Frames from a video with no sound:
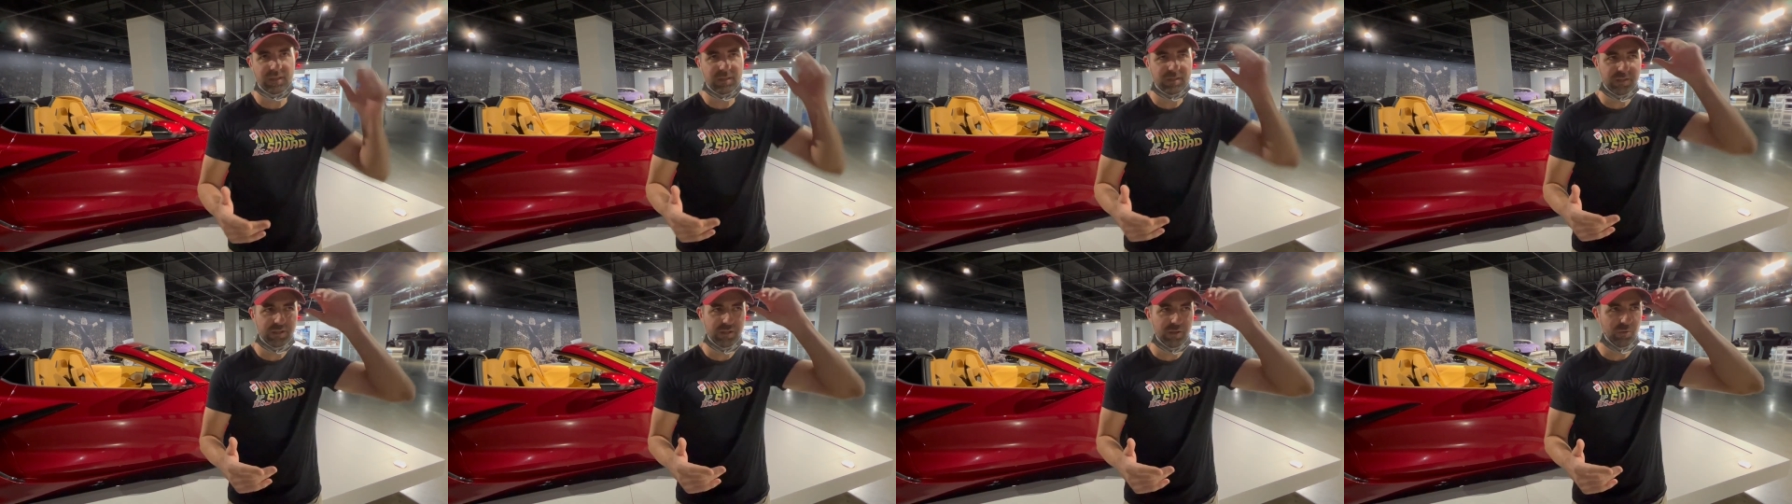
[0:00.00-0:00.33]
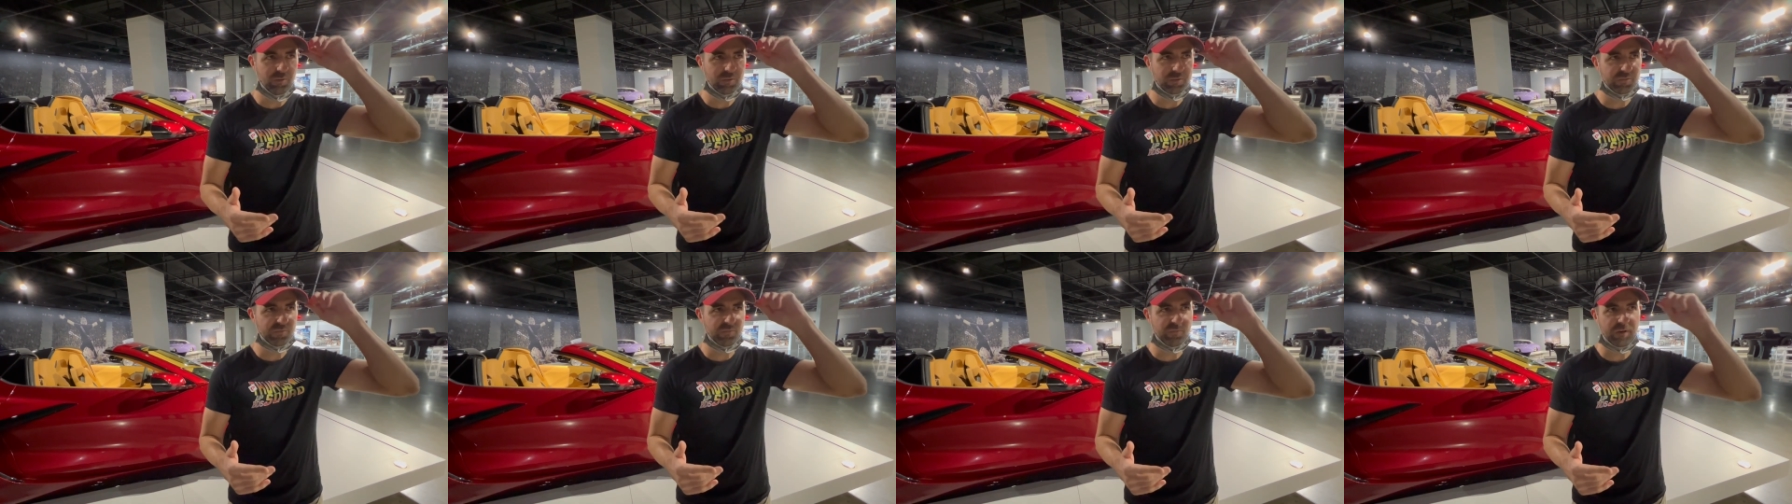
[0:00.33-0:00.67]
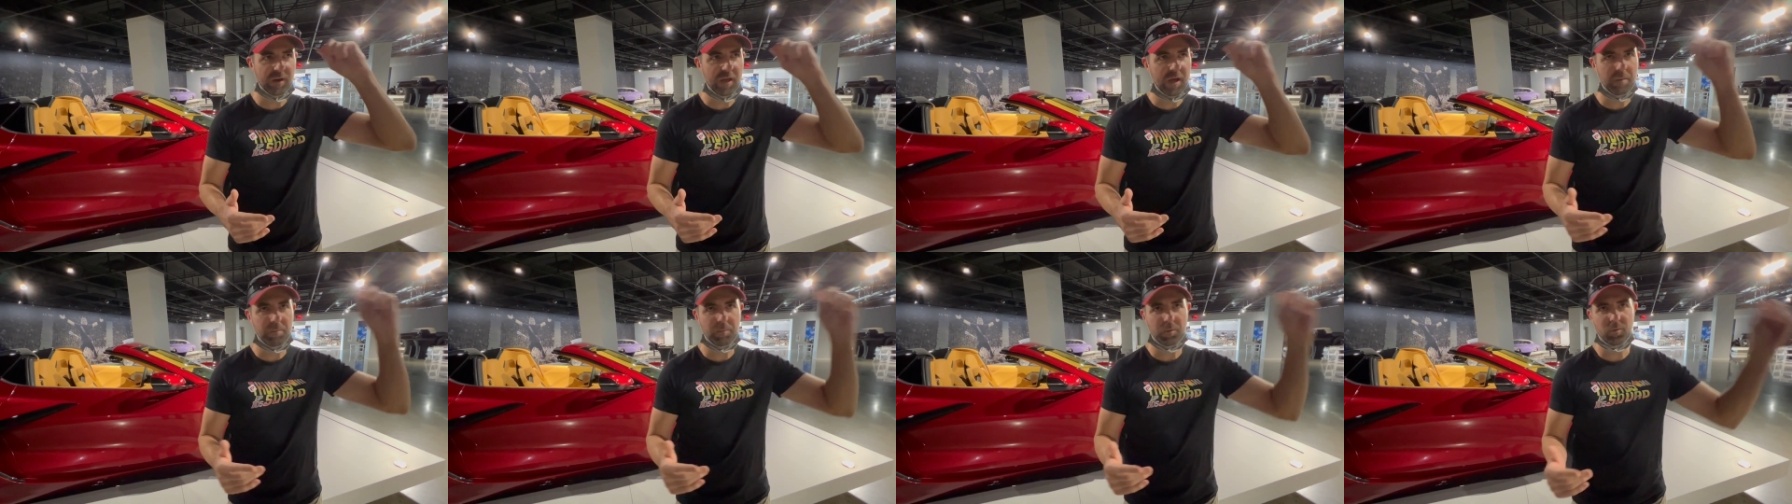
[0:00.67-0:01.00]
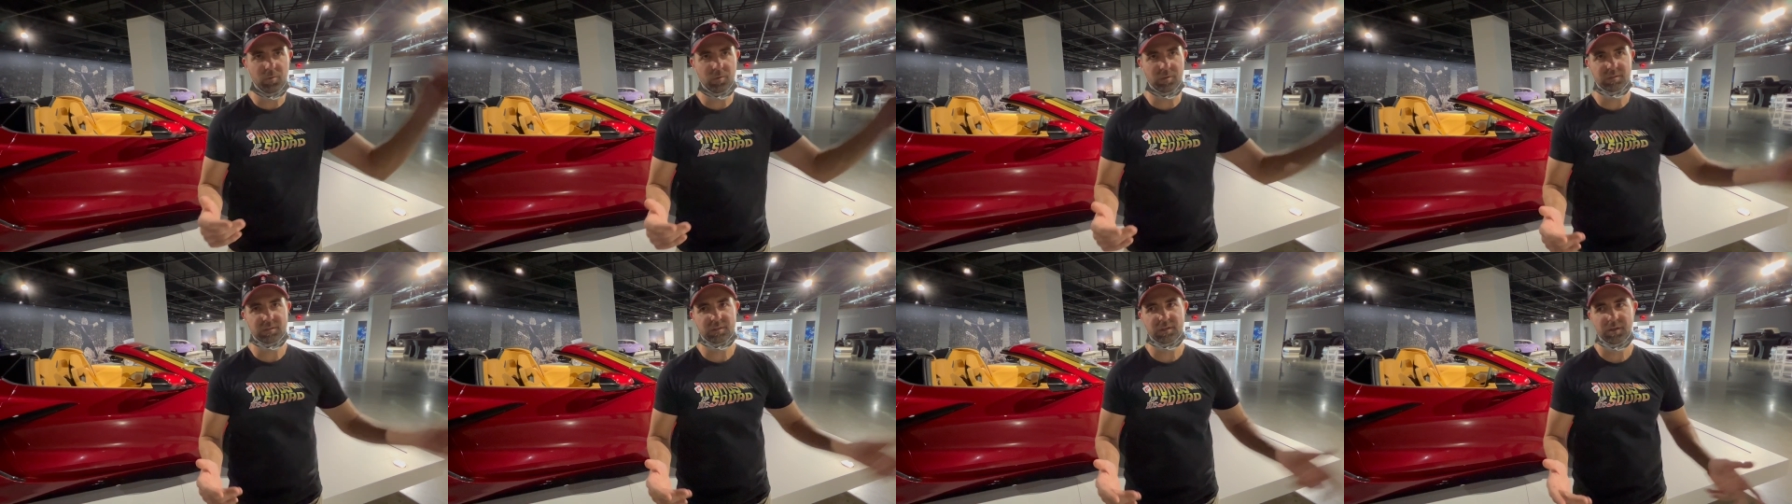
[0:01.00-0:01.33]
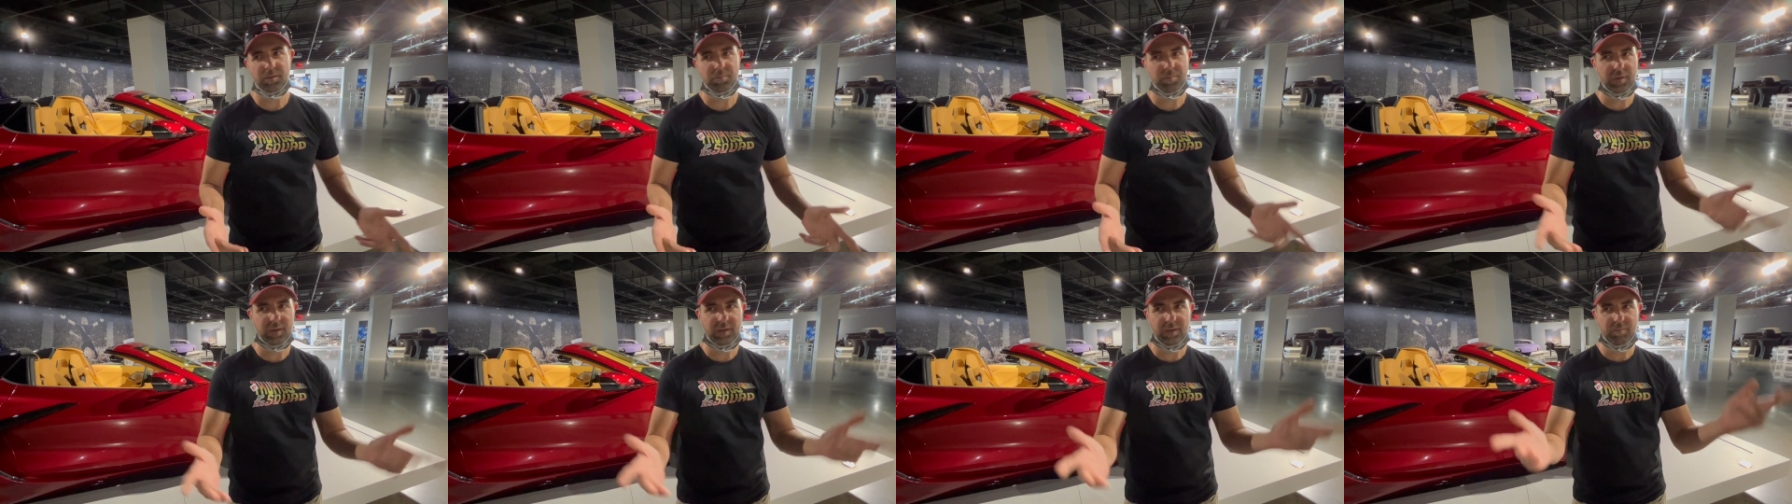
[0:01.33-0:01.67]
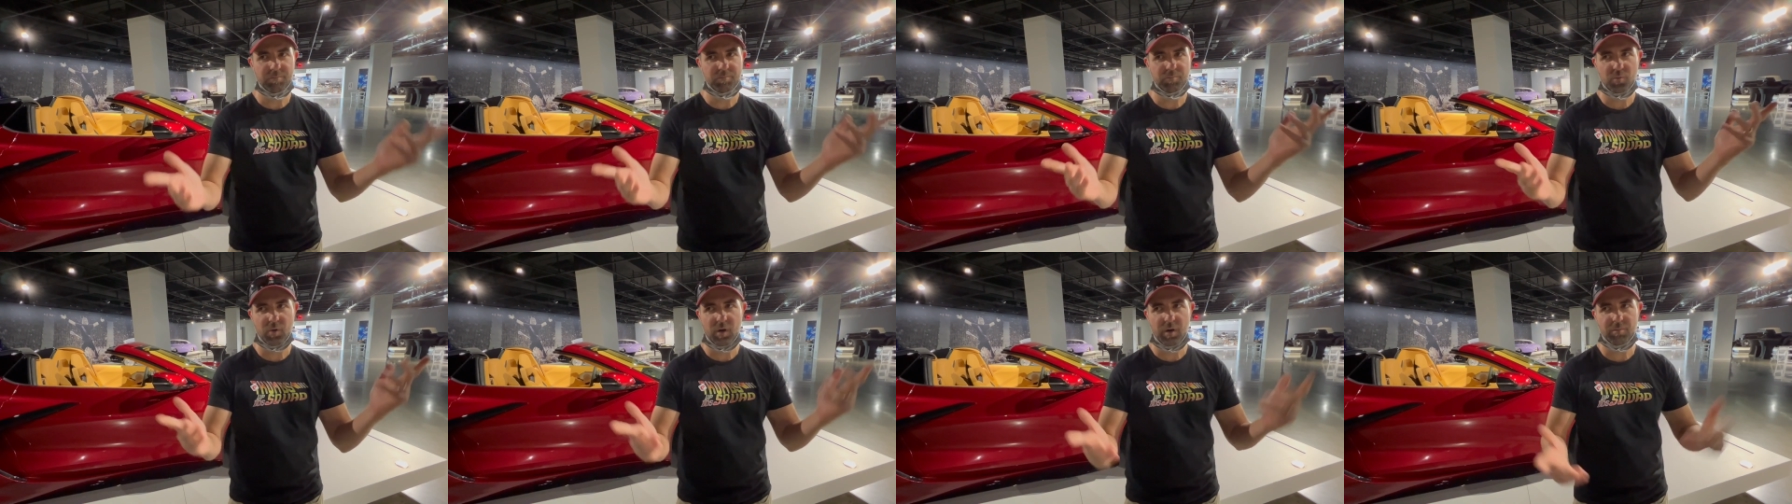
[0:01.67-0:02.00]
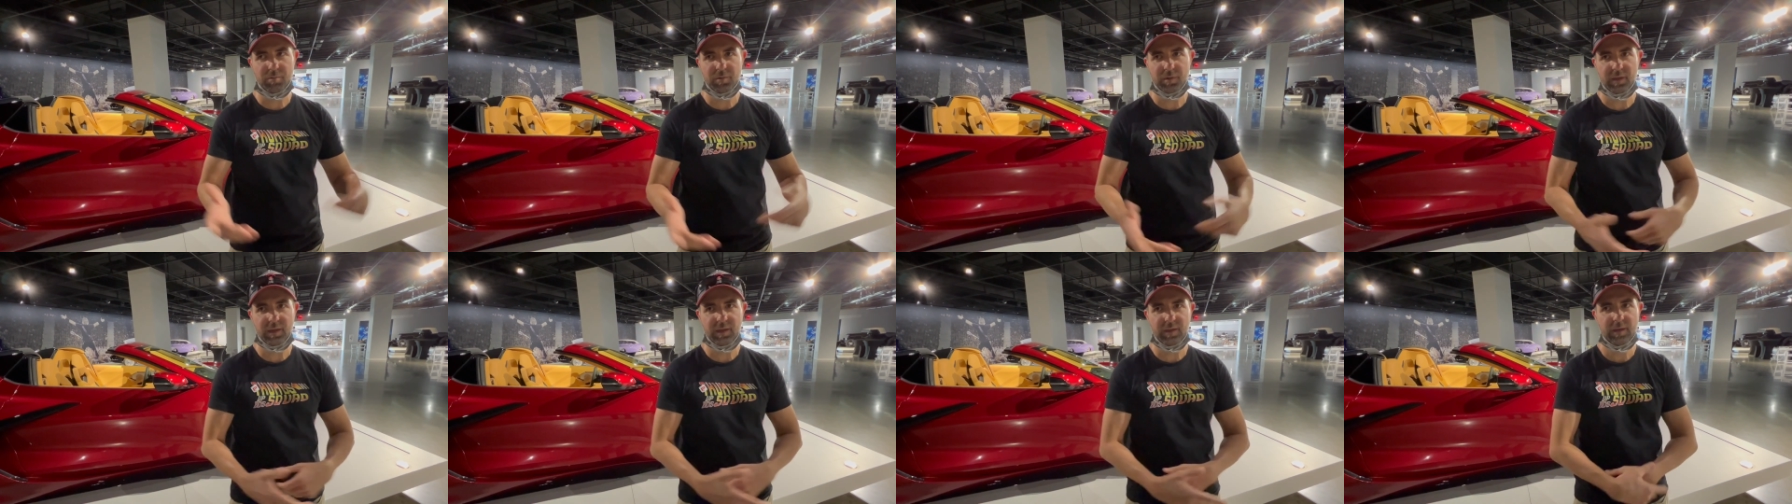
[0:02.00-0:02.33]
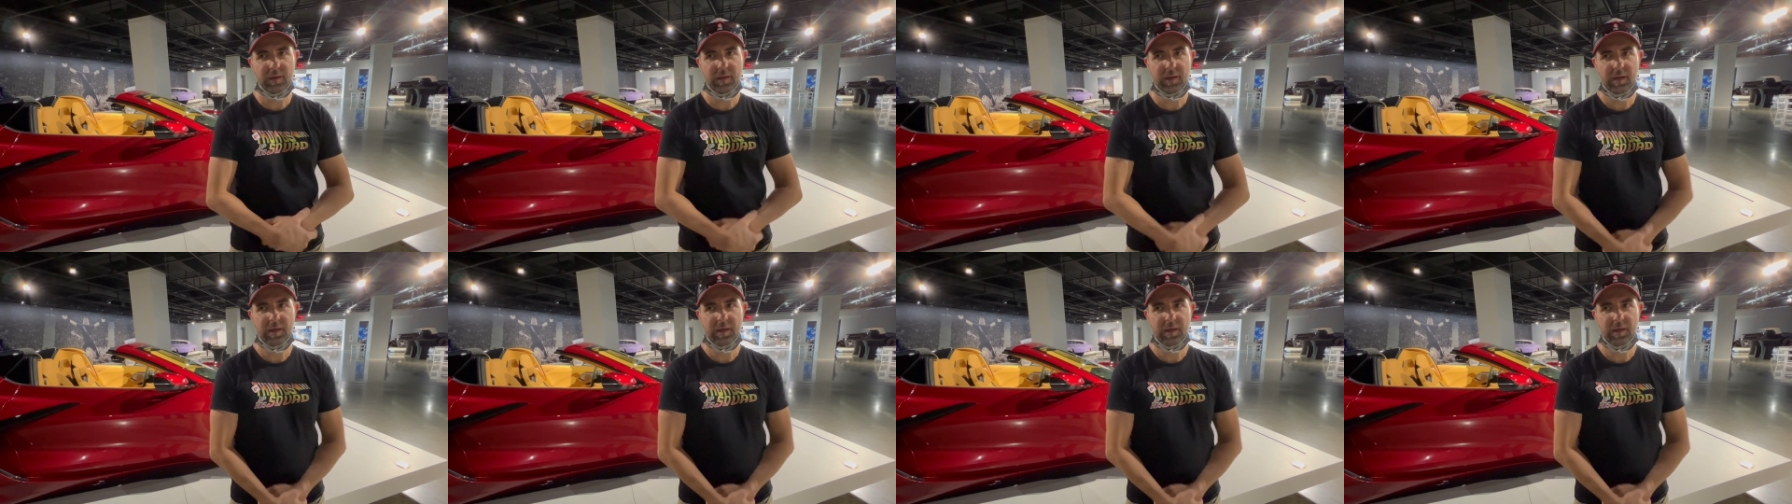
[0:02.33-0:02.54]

you know, is phenomenal. It's going to be probably